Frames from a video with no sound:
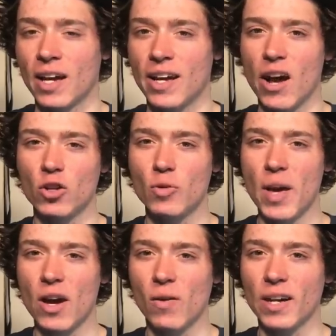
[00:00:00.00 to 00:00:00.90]
Now, you
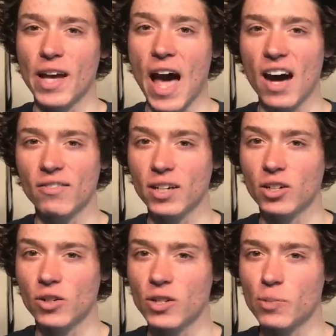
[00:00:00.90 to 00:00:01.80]
may already have an
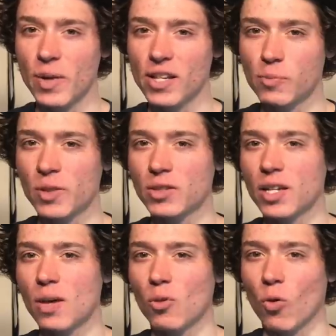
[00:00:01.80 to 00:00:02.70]
endurance base built up,